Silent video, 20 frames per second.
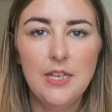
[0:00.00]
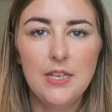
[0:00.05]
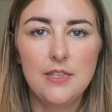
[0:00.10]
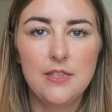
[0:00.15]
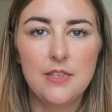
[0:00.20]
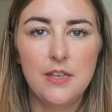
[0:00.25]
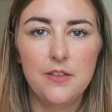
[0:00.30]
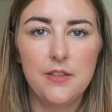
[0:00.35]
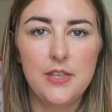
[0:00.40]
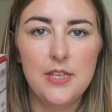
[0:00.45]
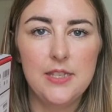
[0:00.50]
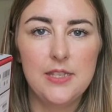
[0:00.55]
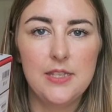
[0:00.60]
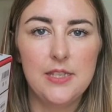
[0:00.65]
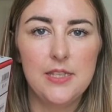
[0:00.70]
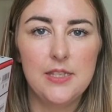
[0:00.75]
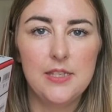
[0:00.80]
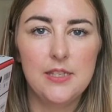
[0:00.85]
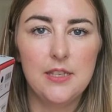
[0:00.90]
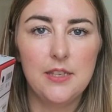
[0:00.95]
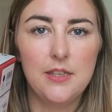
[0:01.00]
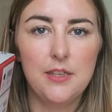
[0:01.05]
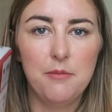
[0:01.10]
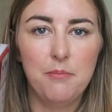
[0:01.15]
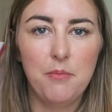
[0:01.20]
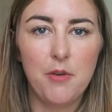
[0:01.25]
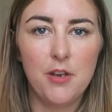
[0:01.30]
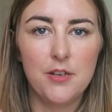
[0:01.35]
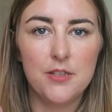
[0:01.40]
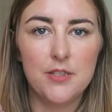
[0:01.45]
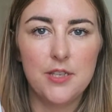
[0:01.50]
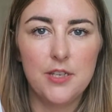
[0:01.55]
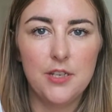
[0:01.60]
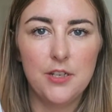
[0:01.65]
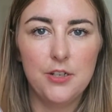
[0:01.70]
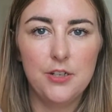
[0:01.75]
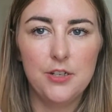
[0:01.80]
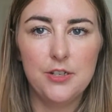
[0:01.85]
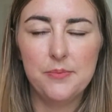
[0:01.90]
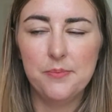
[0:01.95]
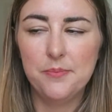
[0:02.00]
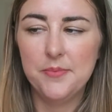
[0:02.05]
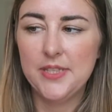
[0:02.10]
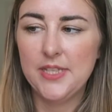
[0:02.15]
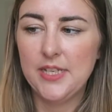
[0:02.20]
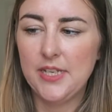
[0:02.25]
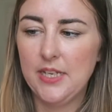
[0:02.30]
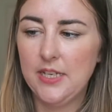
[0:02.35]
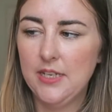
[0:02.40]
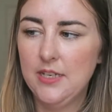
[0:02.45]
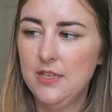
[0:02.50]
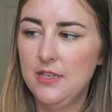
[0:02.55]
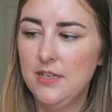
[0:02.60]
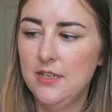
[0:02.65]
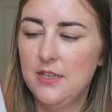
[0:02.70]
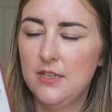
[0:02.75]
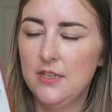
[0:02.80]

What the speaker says: So this is the box that it comes in.